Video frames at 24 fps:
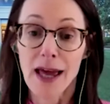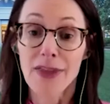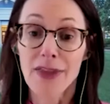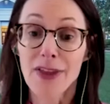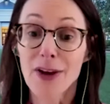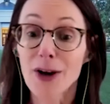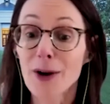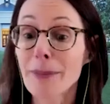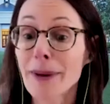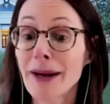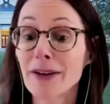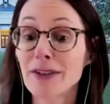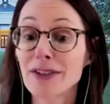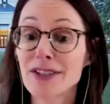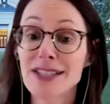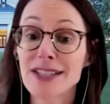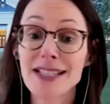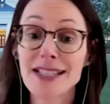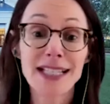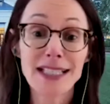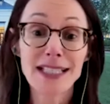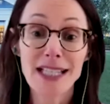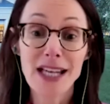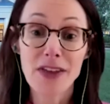There are about
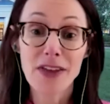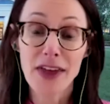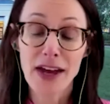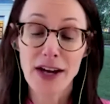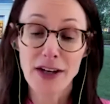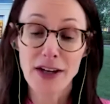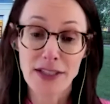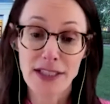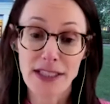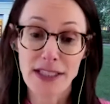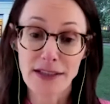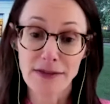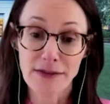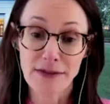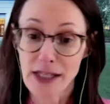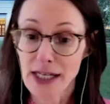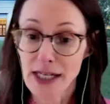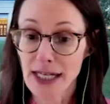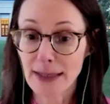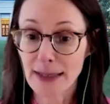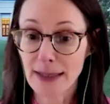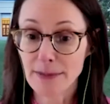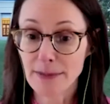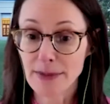60,000
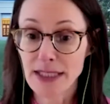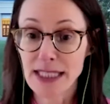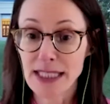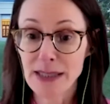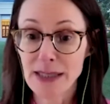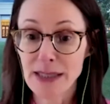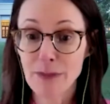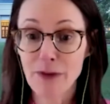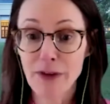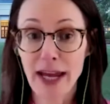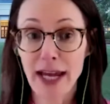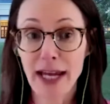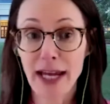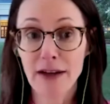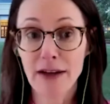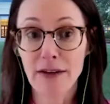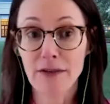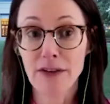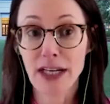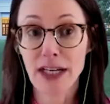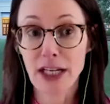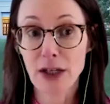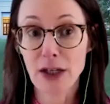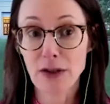deepfake
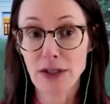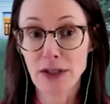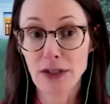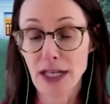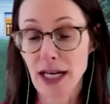videos